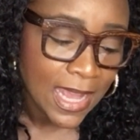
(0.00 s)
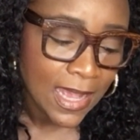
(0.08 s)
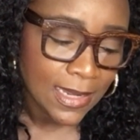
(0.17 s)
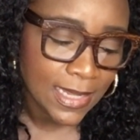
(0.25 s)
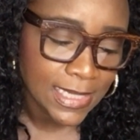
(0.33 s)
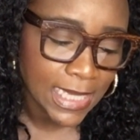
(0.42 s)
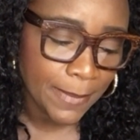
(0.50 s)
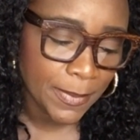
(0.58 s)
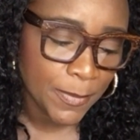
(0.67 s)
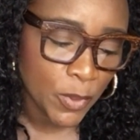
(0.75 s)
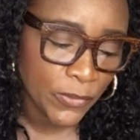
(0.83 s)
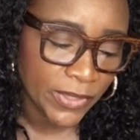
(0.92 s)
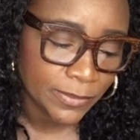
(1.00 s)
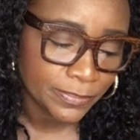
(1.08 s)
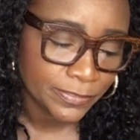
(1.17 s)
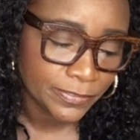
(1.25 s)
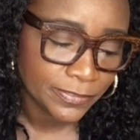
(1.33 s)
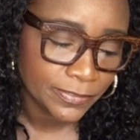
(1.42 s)
Let's keep it moving.
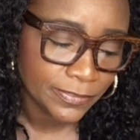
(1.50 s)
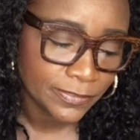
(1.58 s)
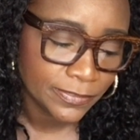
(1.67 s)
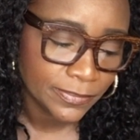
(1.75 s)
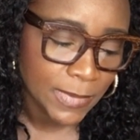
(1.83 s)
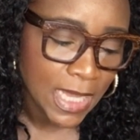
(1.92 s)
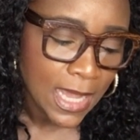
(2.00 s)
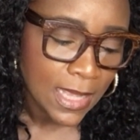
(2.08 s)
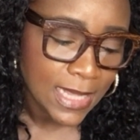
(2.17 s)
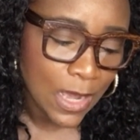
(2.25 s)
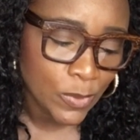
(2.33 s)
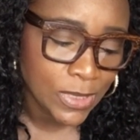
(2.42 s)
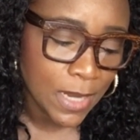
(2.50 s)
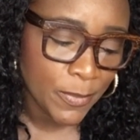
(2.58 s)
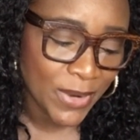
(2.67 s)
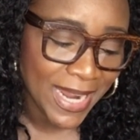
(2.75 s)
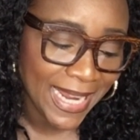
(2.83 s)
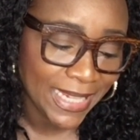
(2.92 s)
That was number
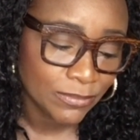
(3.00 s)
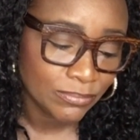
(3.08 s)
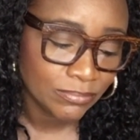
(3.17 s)
8.